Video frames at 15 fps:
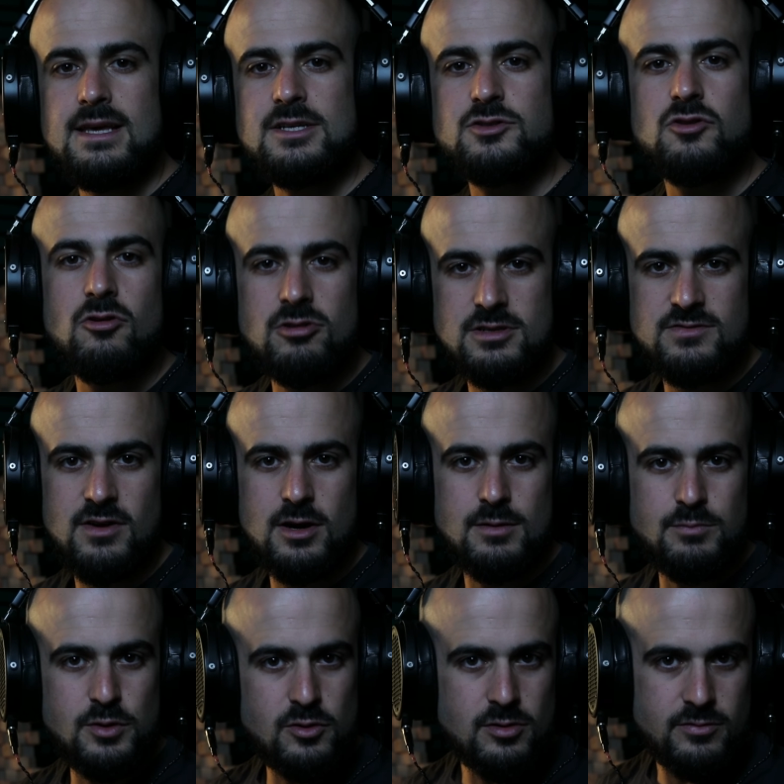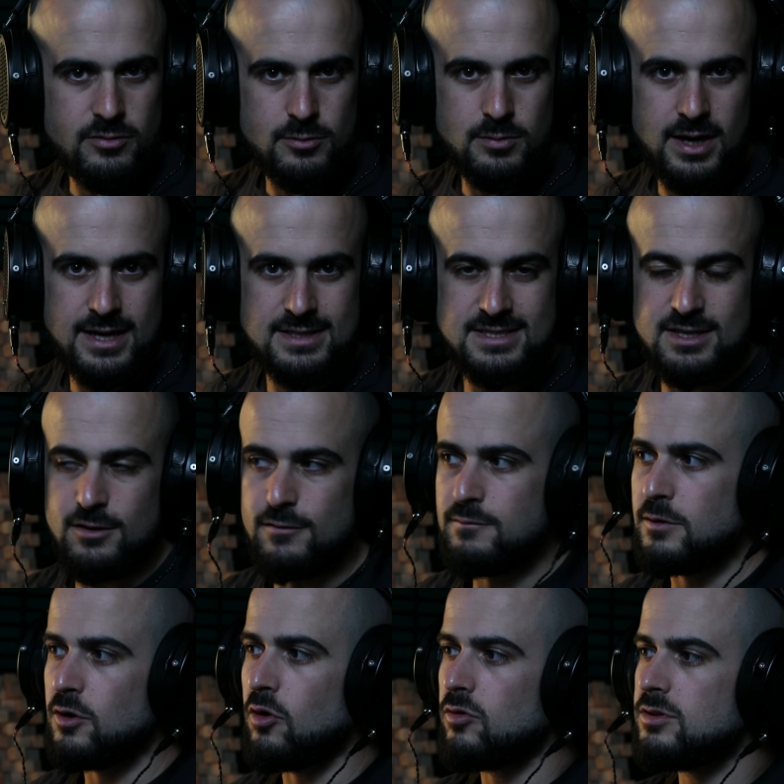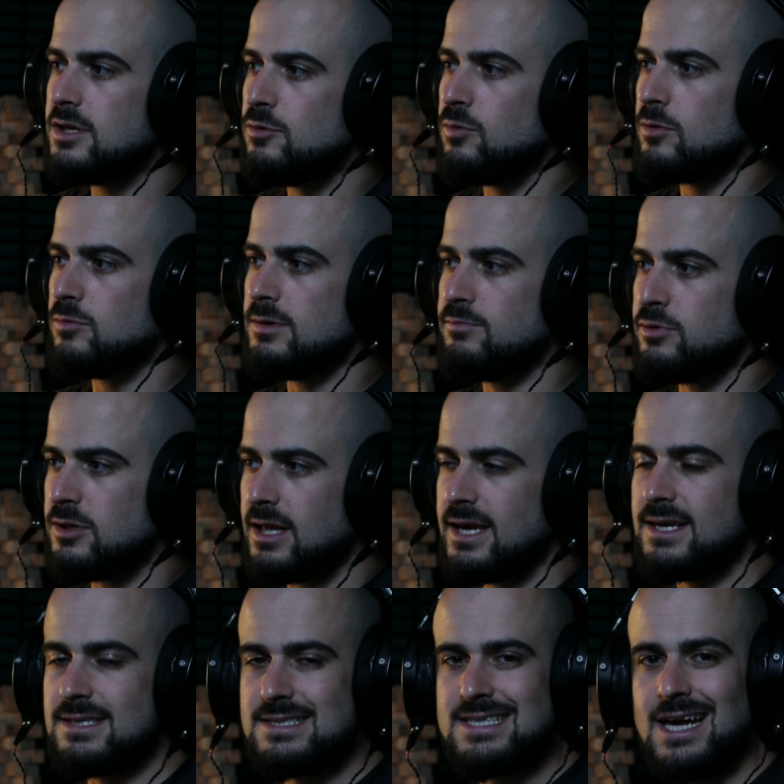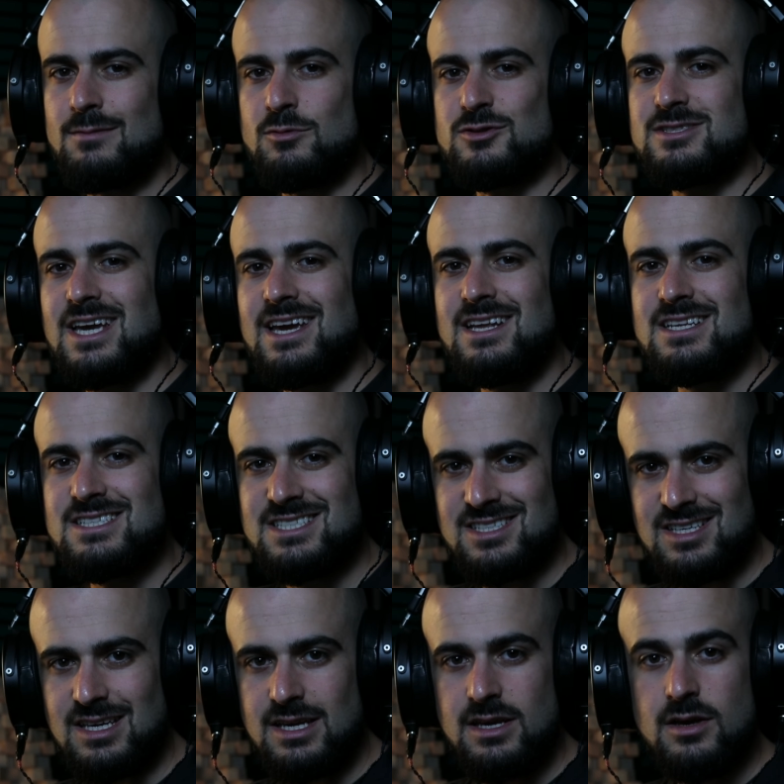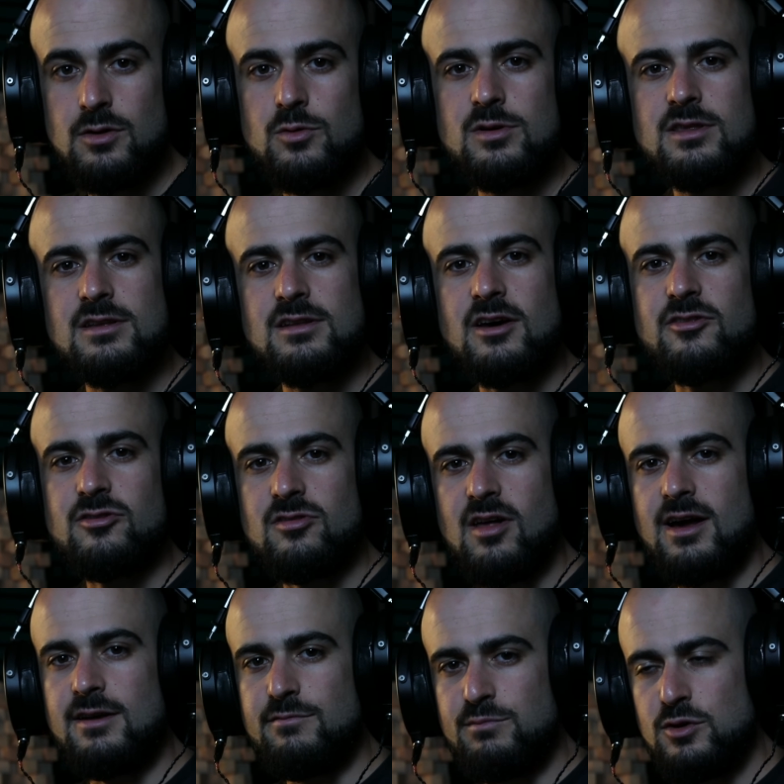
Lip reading: that drone is very beautiful by itself, but only when we play it simultaneously with another line of